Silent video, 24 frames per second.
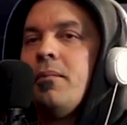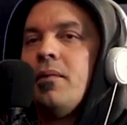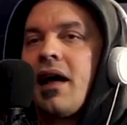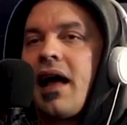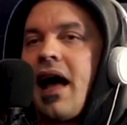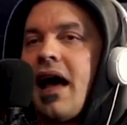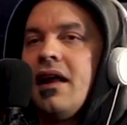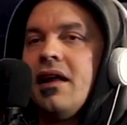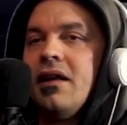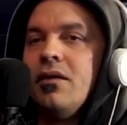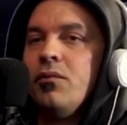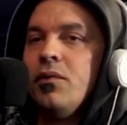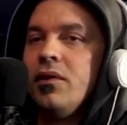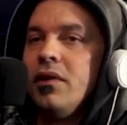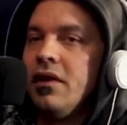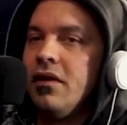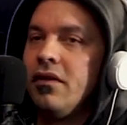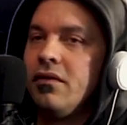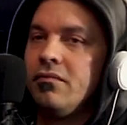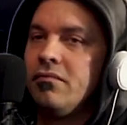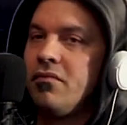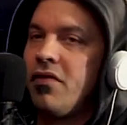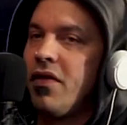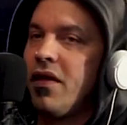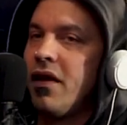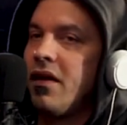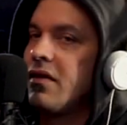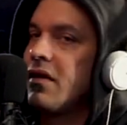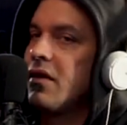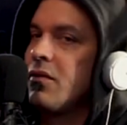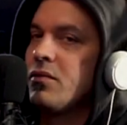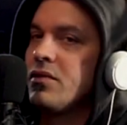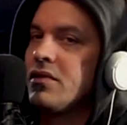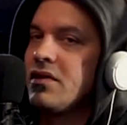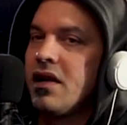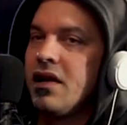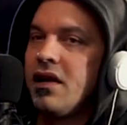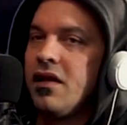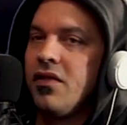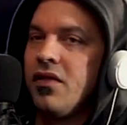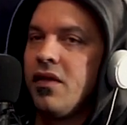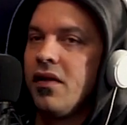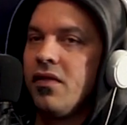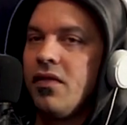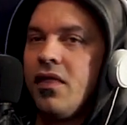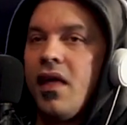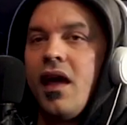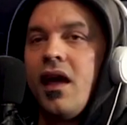Like I didn't really think there was
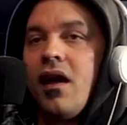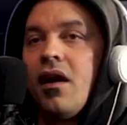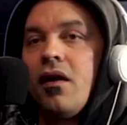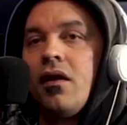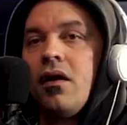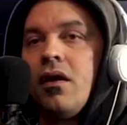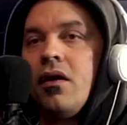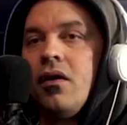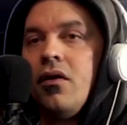anything there.